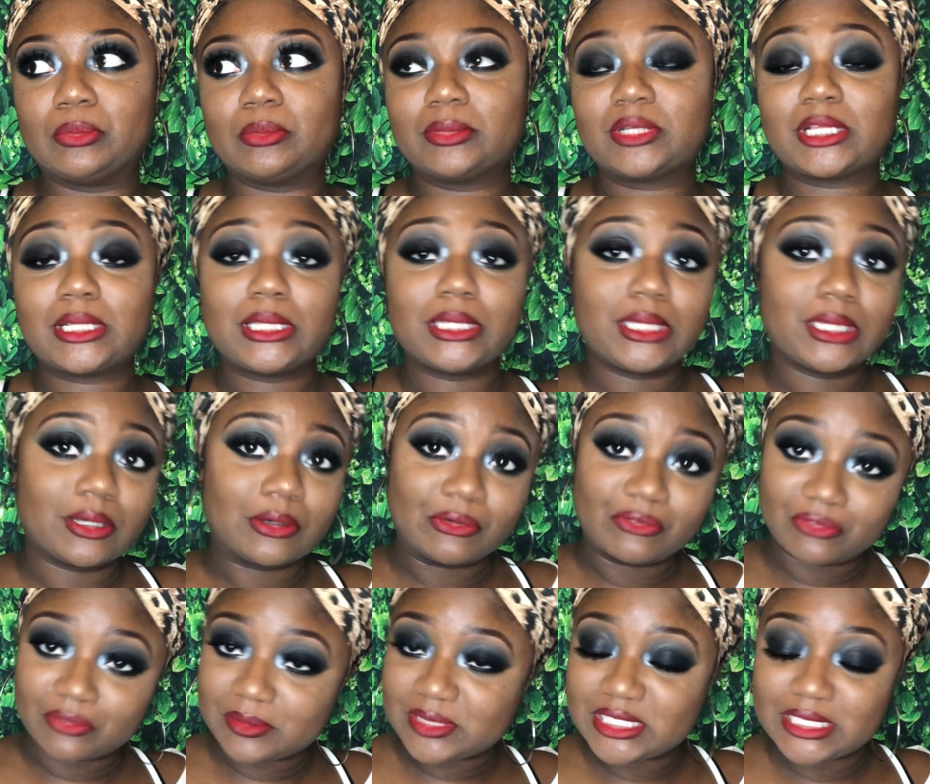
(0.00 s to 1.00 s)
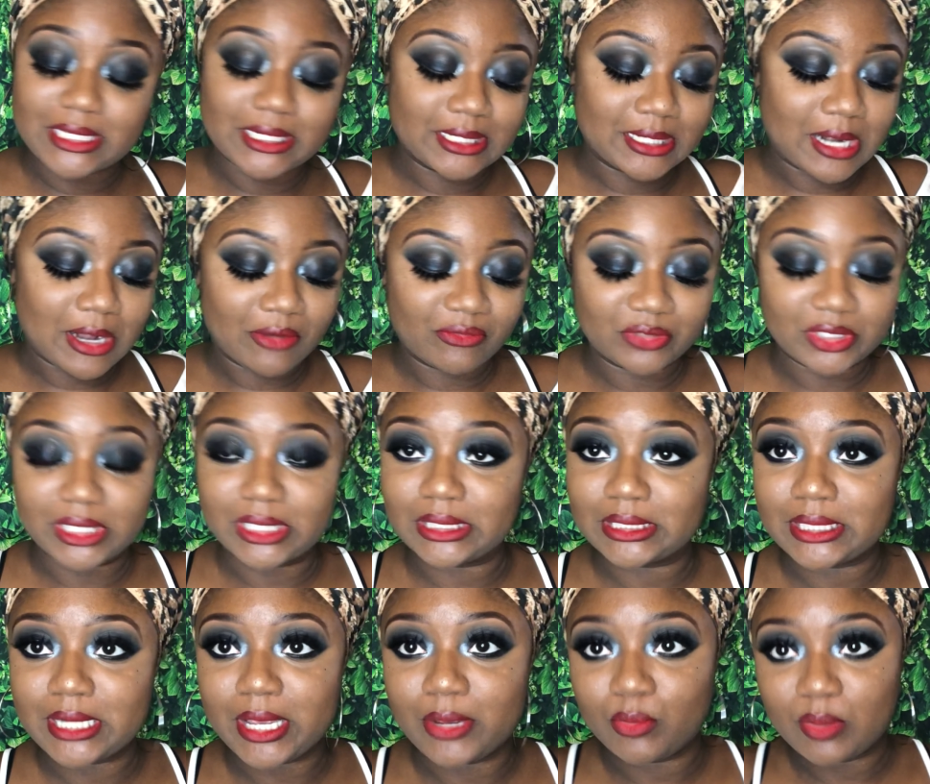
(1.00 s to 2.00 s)
Cleo from Set It Off the other
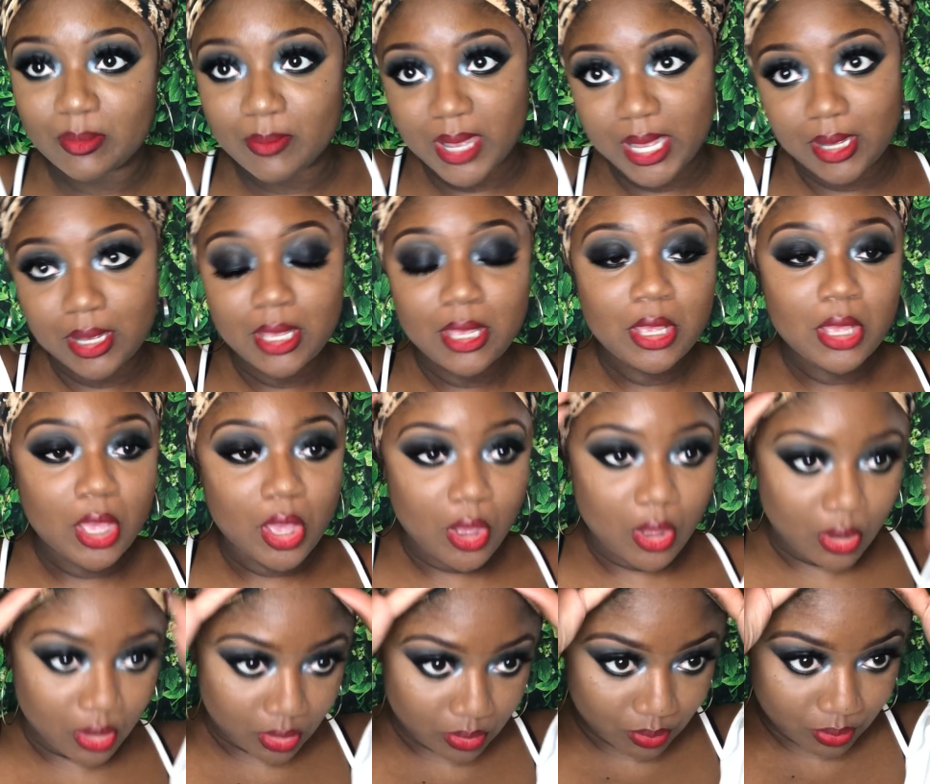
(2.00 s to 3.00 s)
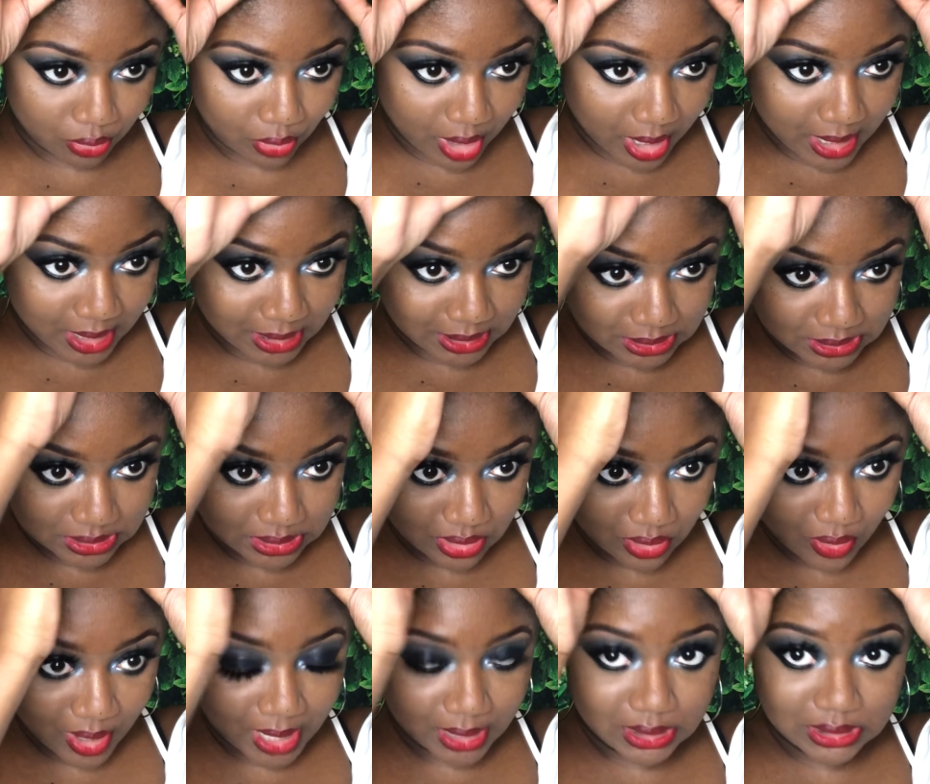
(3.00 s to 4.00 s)
day with my braids. So
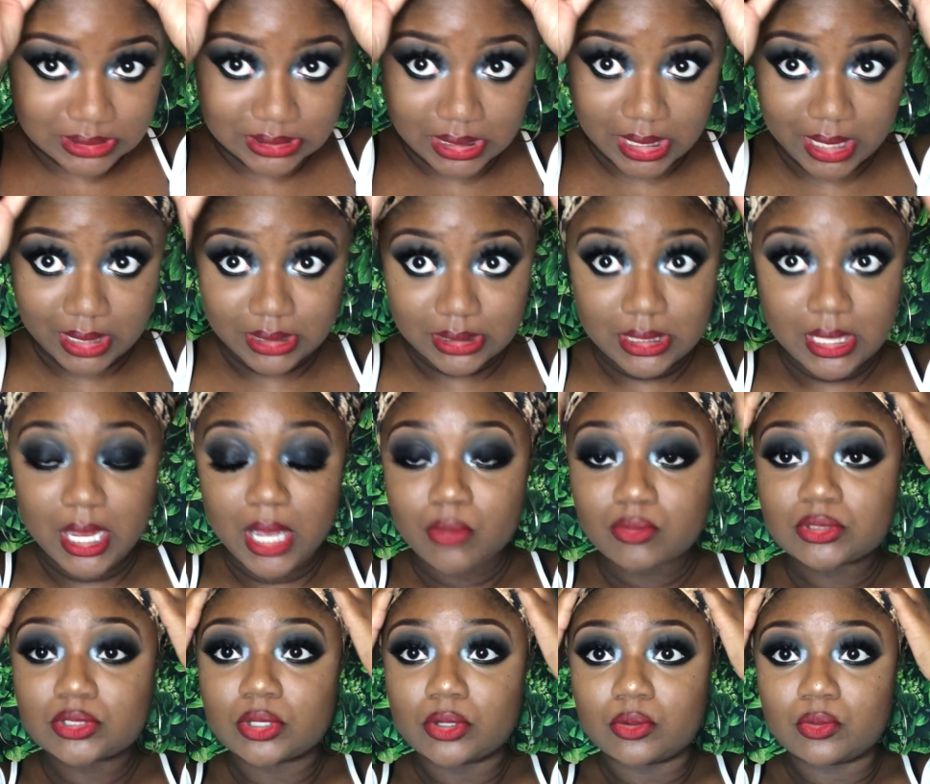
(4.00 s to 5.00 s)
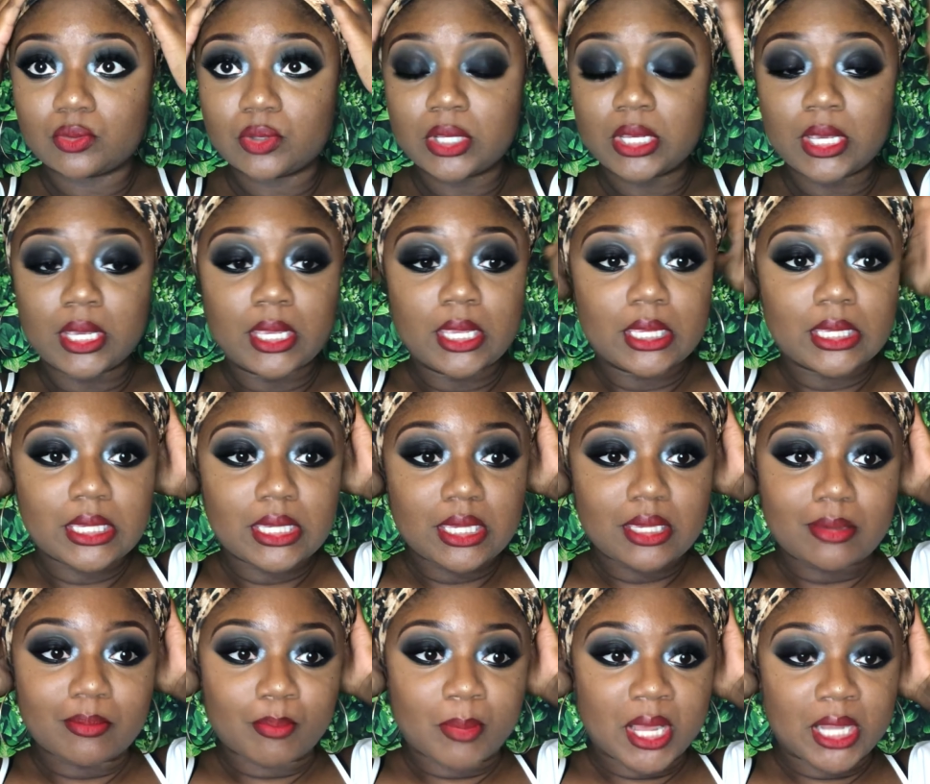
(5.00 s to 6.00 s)
I decided that I was gonna
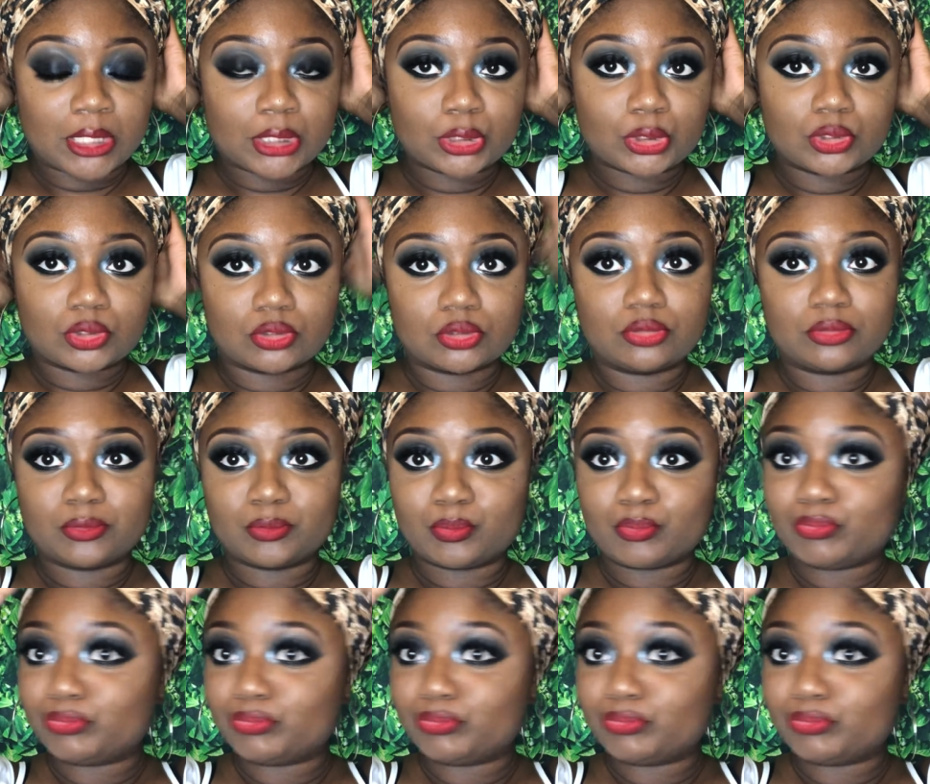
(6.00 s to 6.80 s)
keep my little